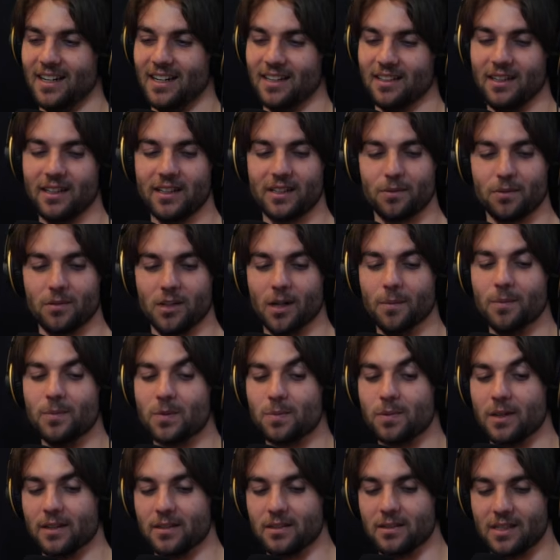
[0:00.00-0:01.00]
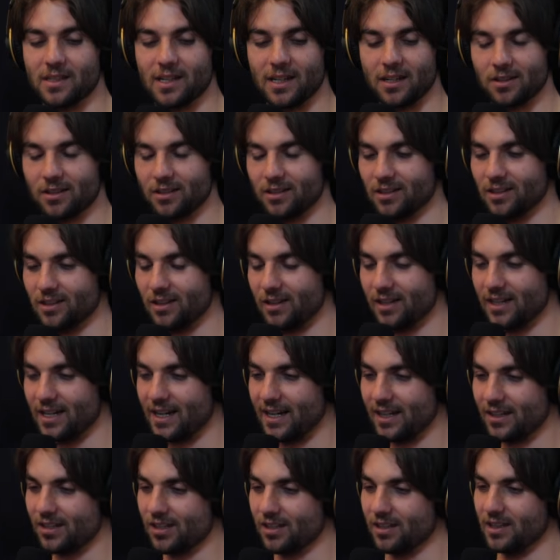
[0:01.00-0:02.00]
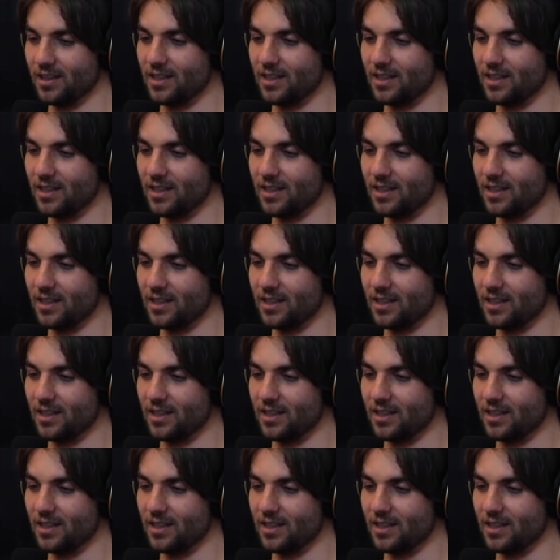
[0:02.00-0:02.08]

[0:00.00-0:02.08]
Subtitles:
I liked Rob's presentation a lot, actually.